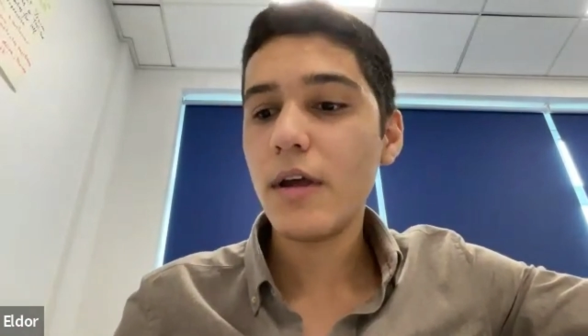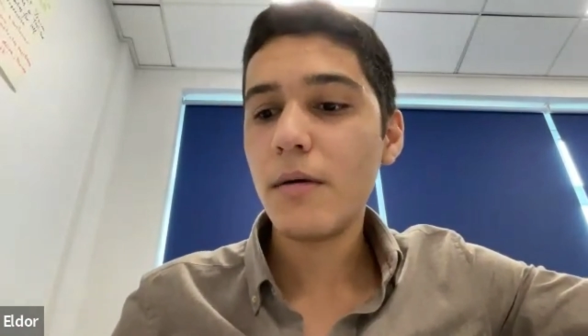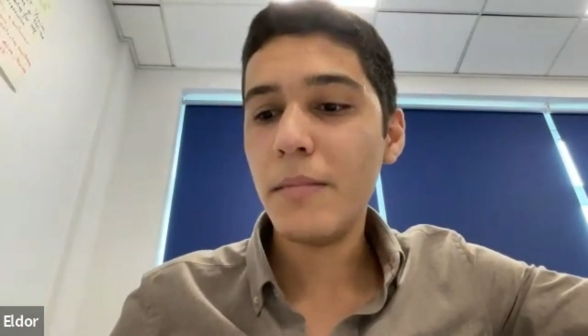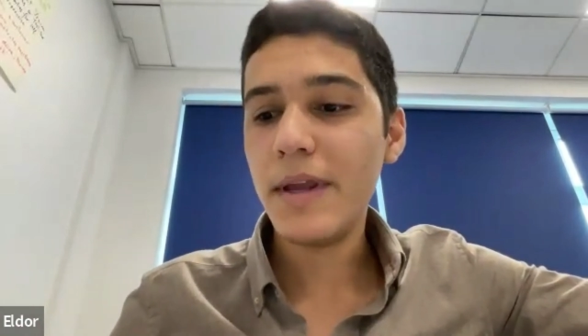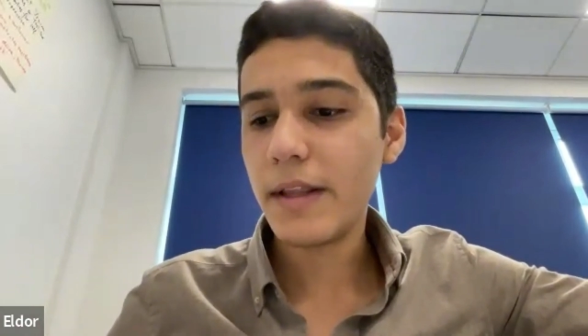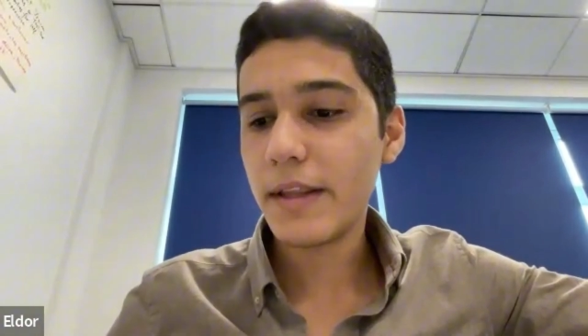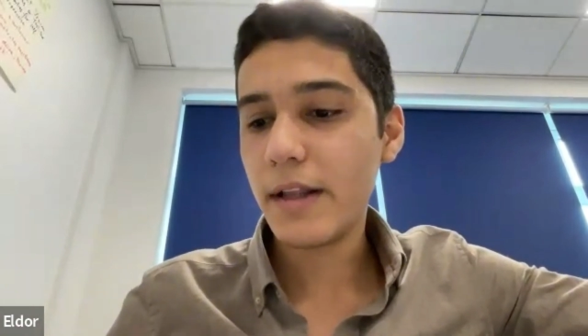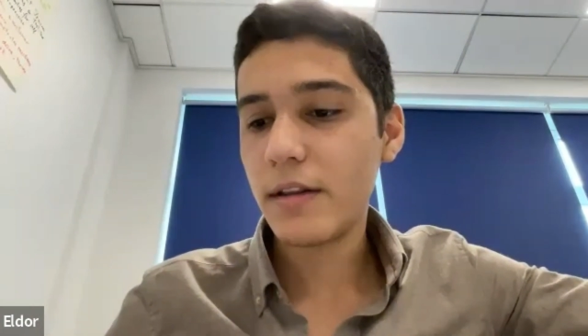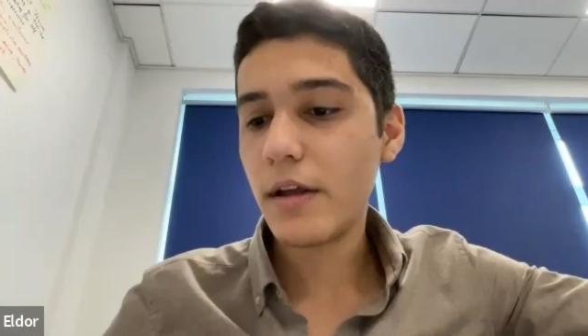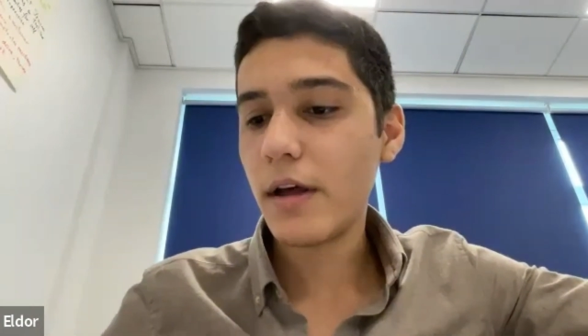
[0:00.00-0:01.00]
meaning
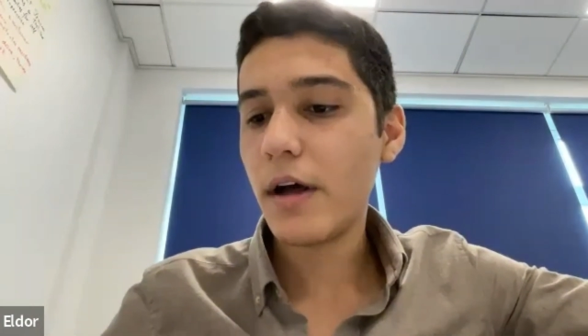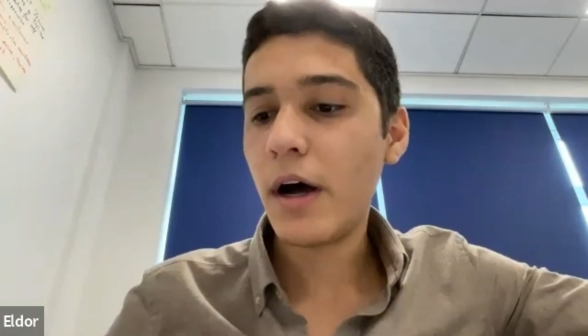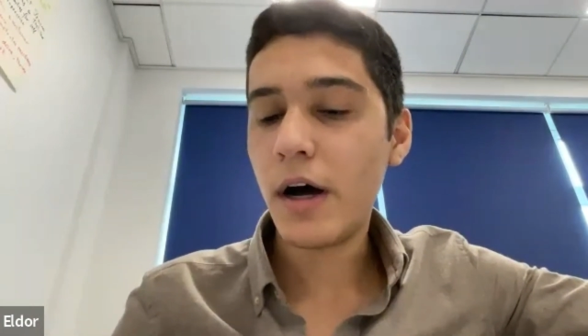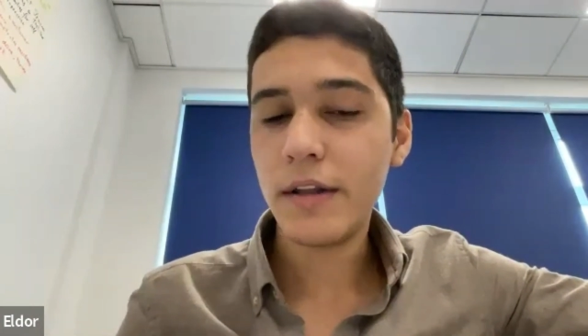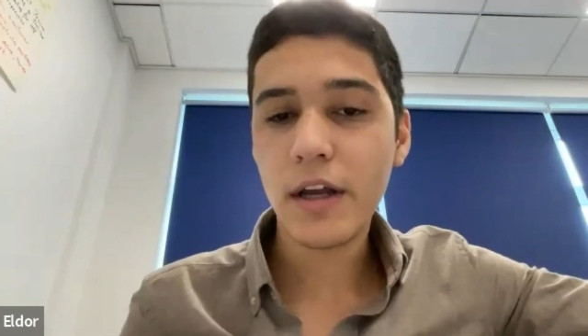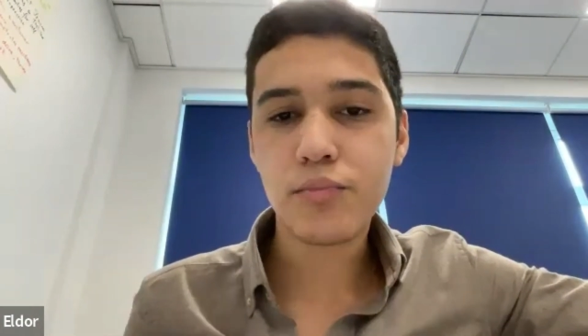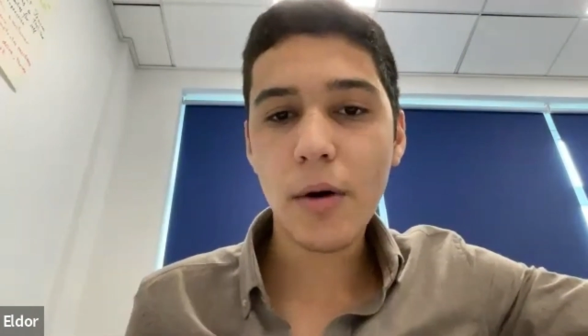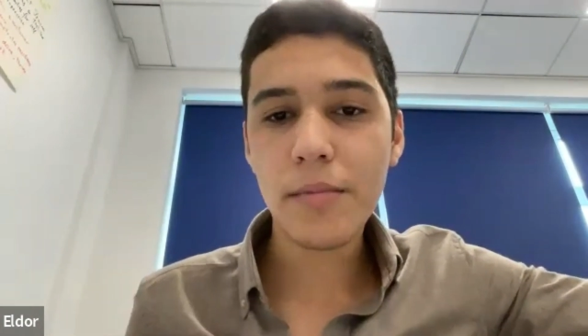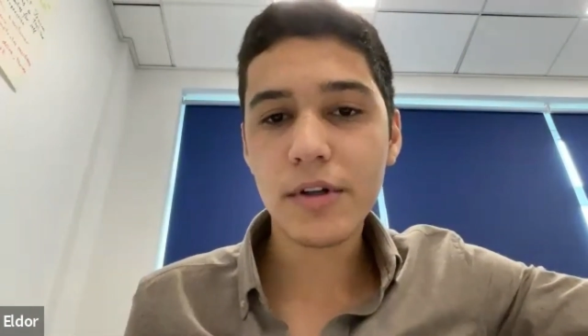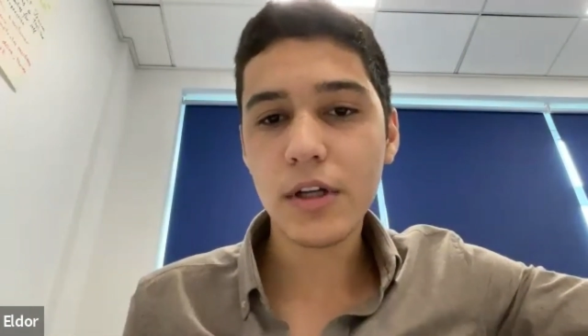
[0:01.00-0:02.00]
that their
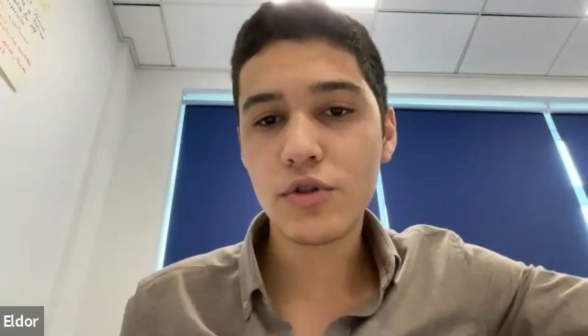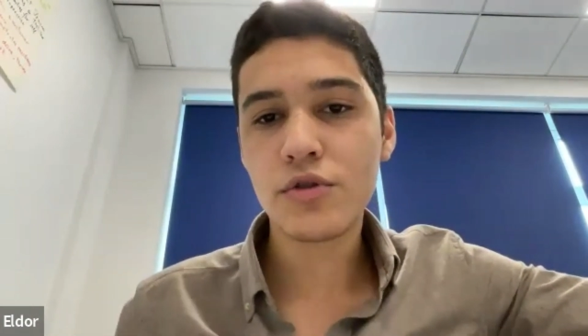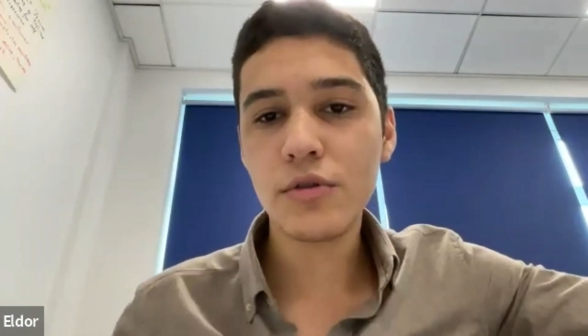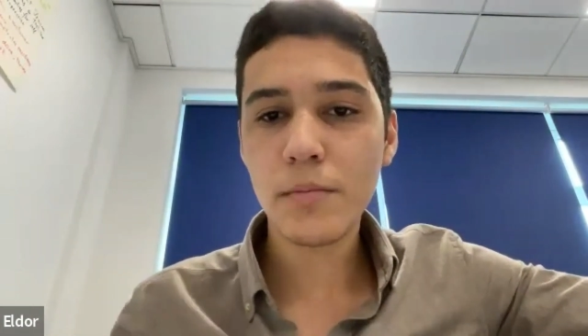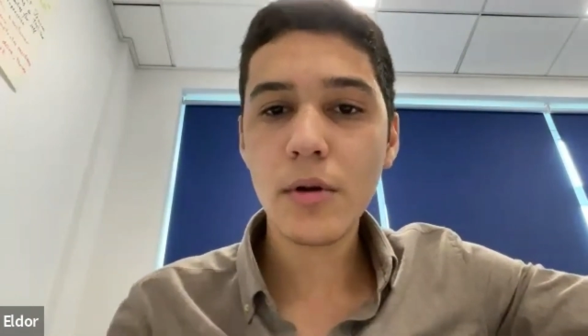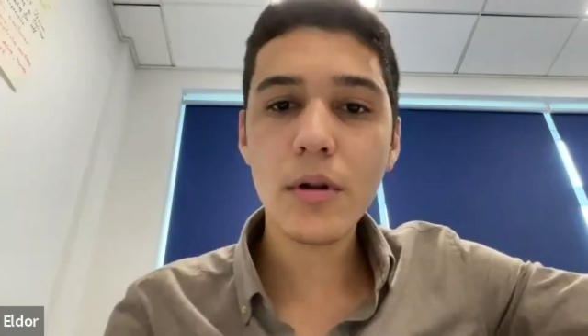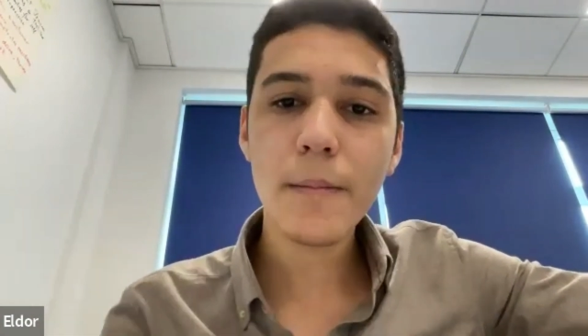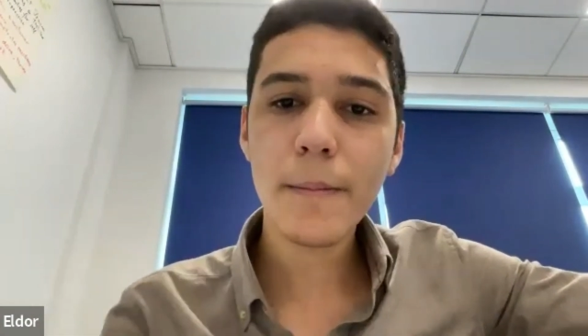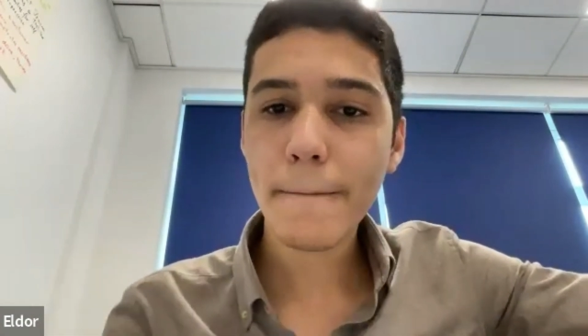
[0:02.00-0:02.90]
property is suitable